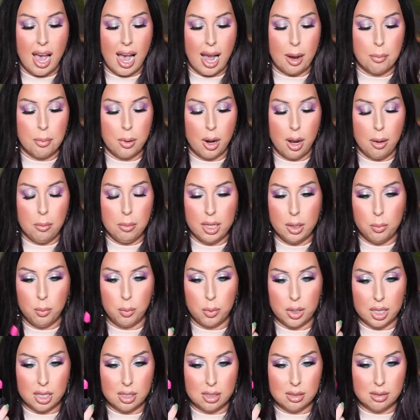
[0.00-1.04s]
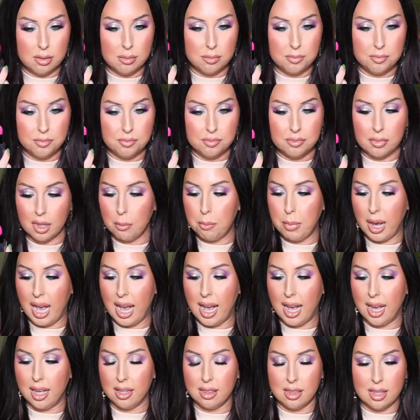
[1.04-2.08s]
I probably wouldn't
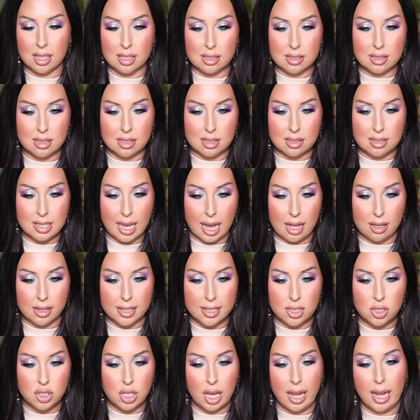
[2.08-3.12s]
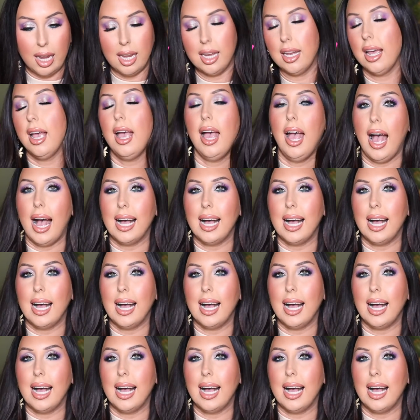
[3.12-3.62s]
buy this Sally shade.